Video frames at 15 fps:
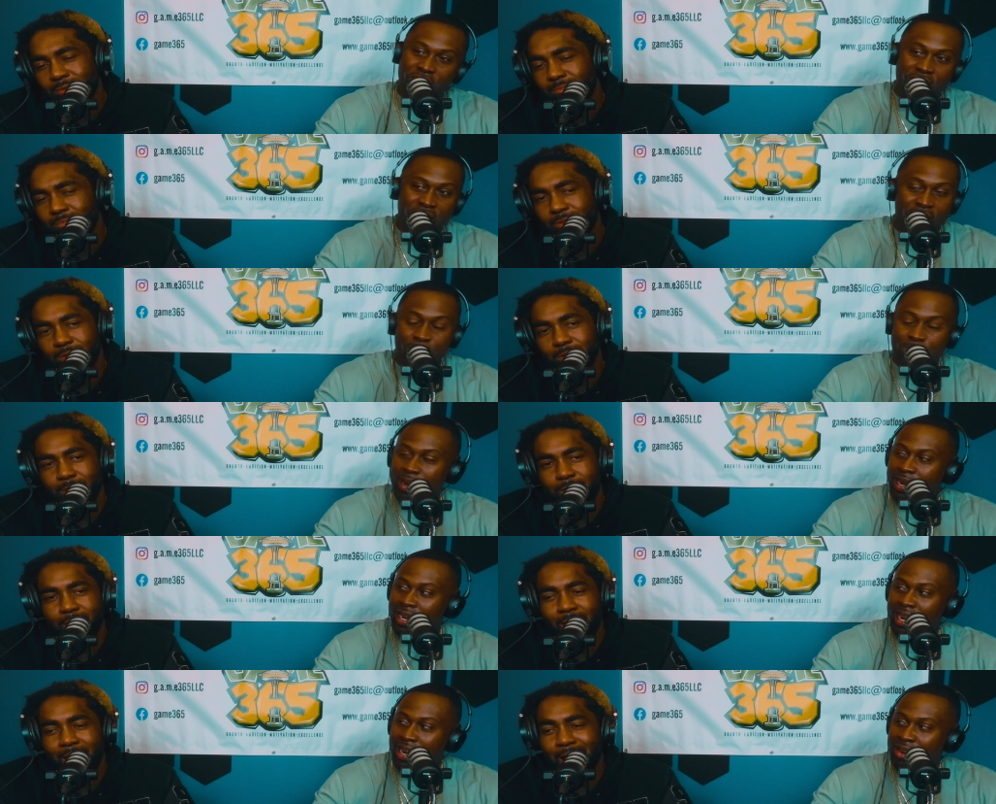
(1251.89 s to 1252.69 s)
Speaker 1: Everybody
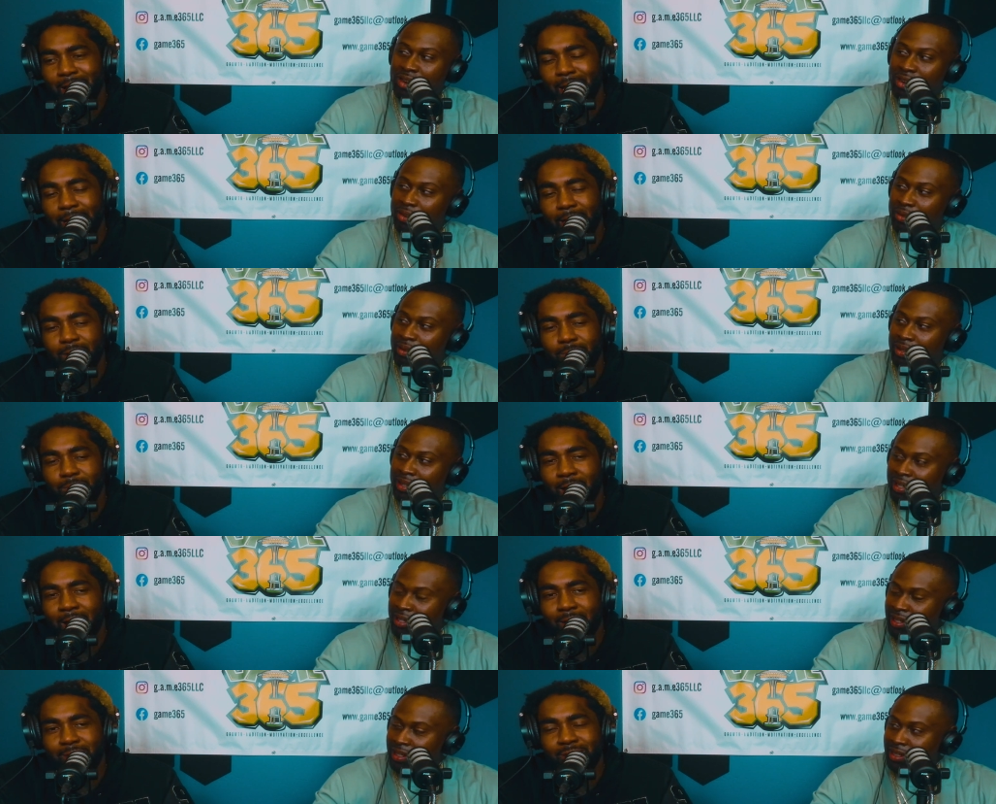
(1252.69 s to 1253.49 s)
can't. I cook. hate
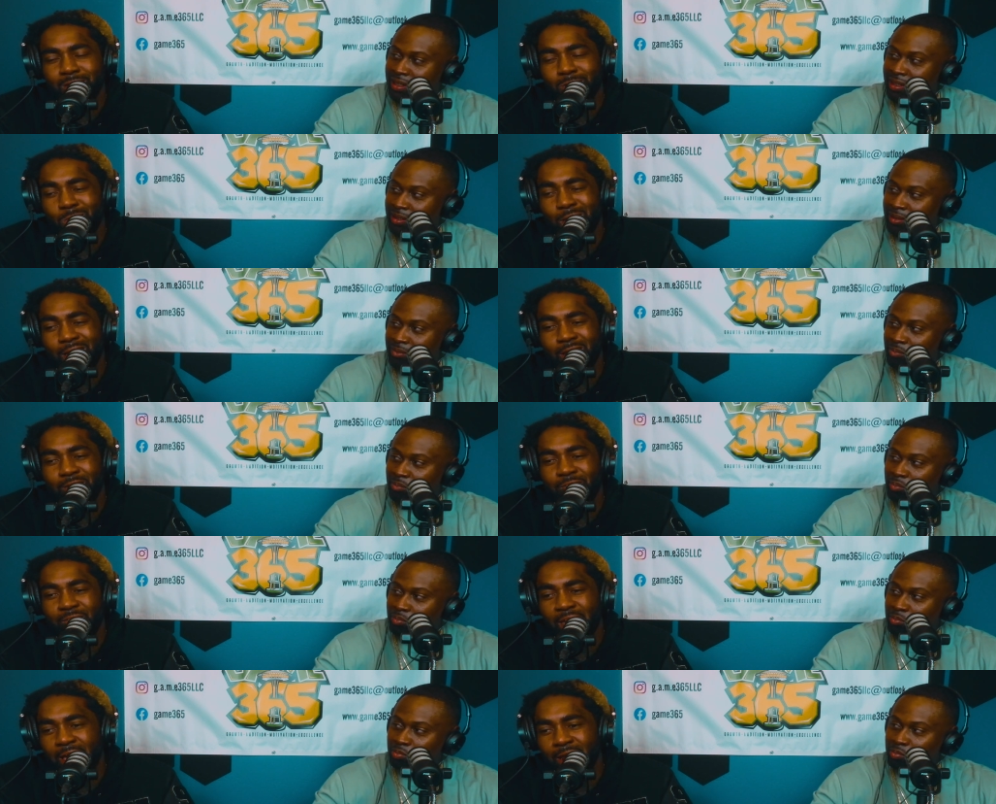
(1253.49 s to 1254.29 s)
oxtails with hella
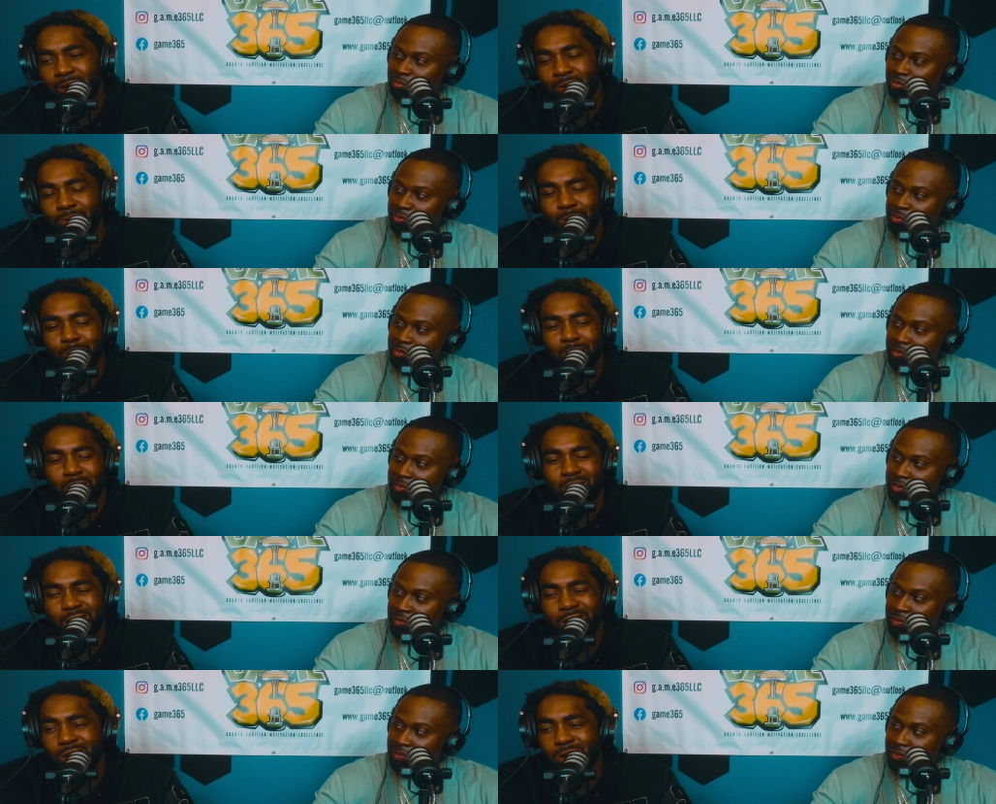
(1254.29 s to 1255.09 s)
fat on them and all
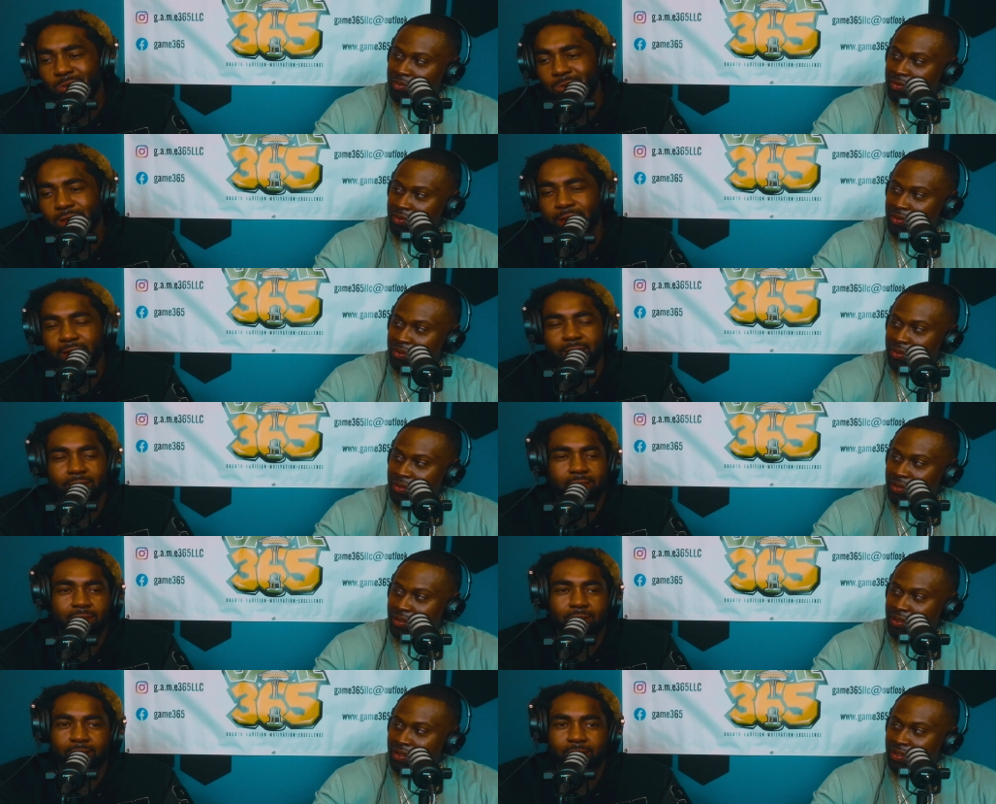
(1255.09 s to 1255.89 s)
that gooey ass
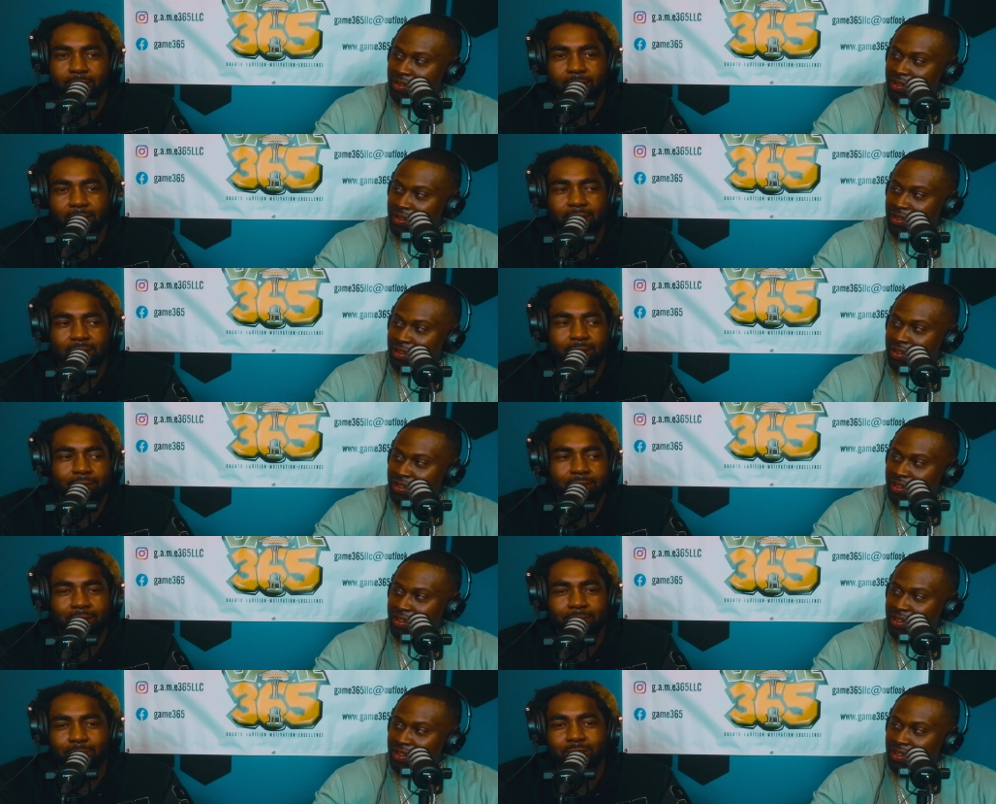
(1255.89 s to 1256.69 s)
shit. No, I need
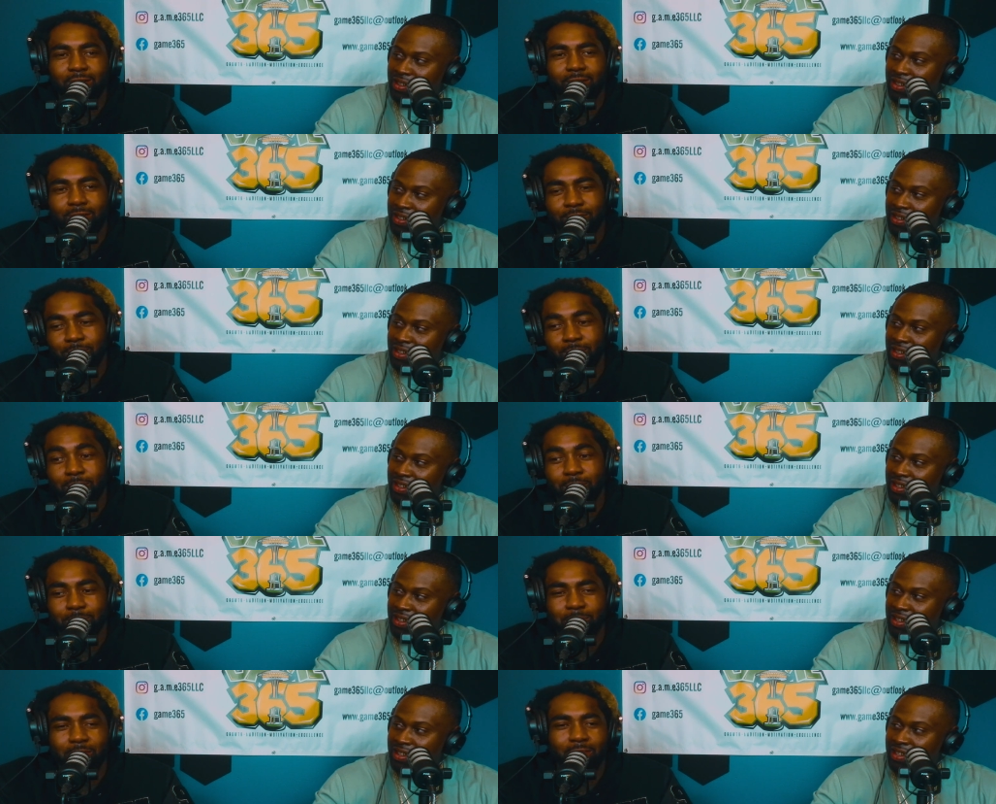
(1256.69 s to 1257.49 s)
nothing but you Hear
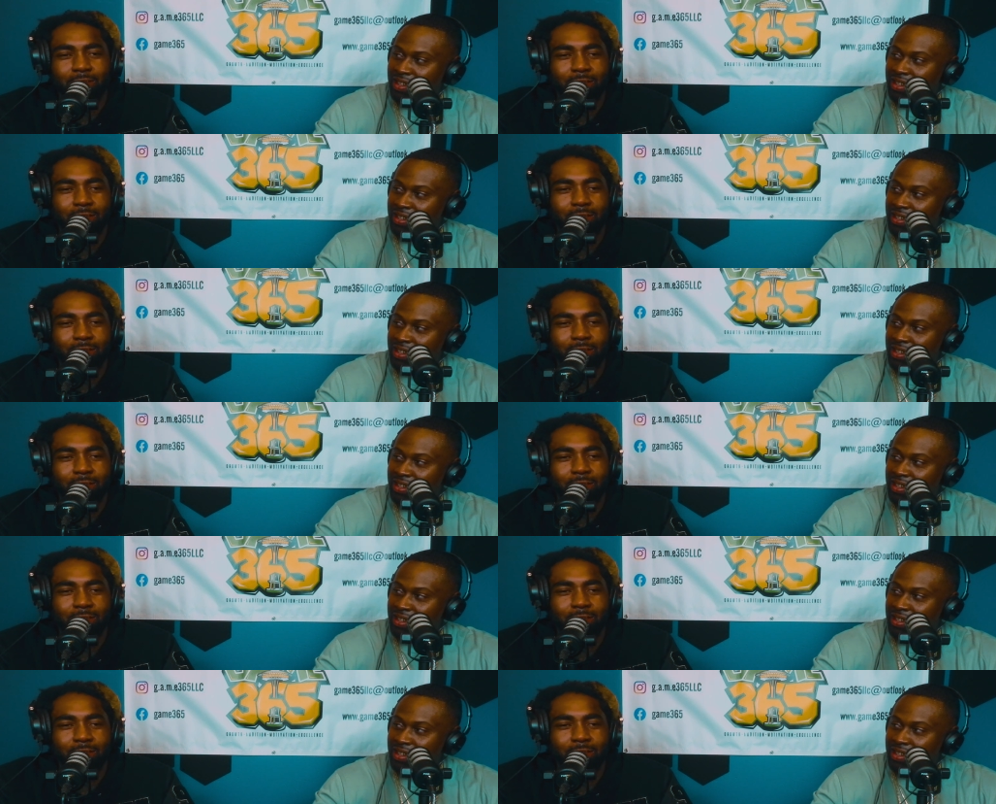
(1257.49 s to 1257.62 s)
me.